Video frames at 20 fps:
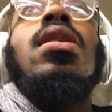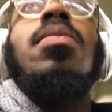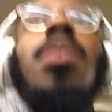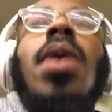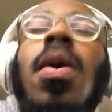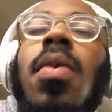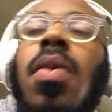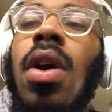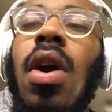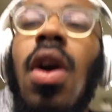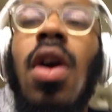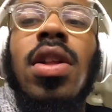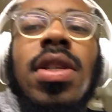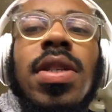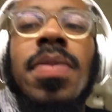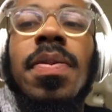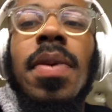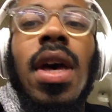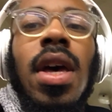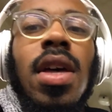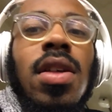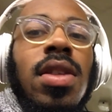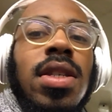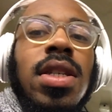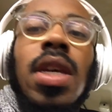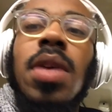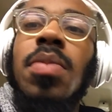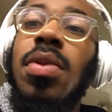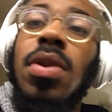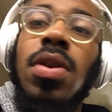man, regardless, man,
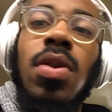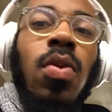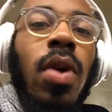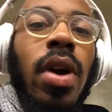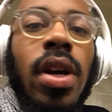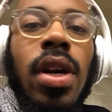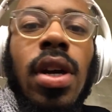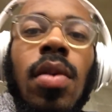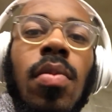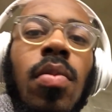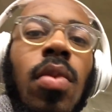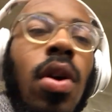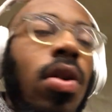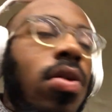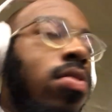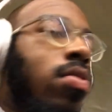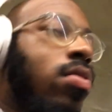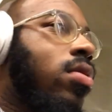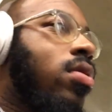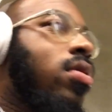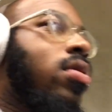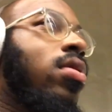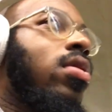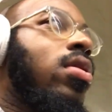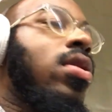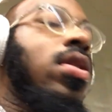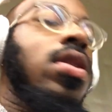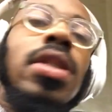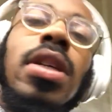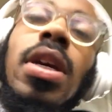just keep putting the work in, bro.
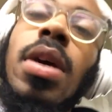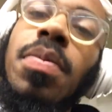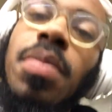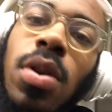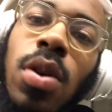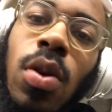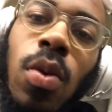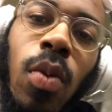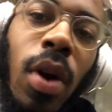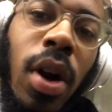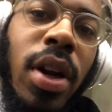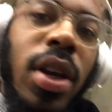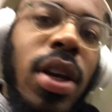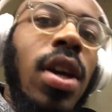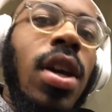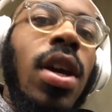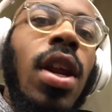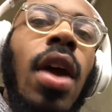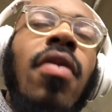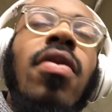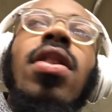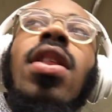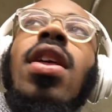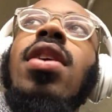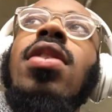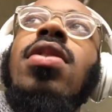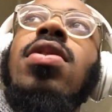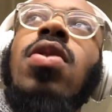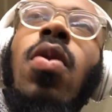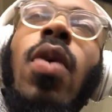Just keep putting the work in.
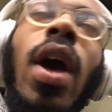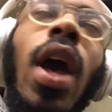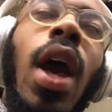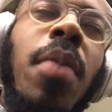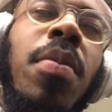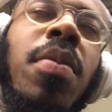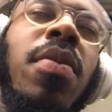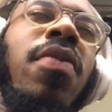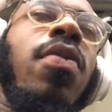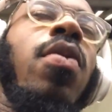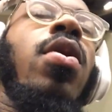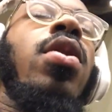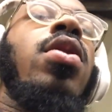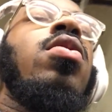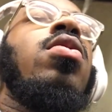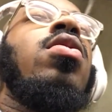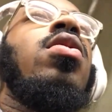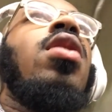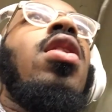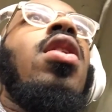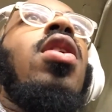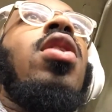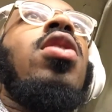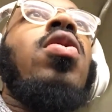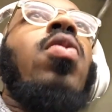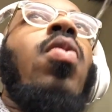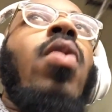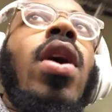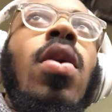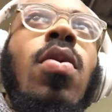Everything is gonna happen for you
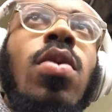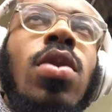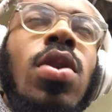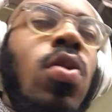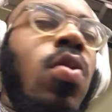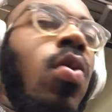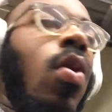the way in which you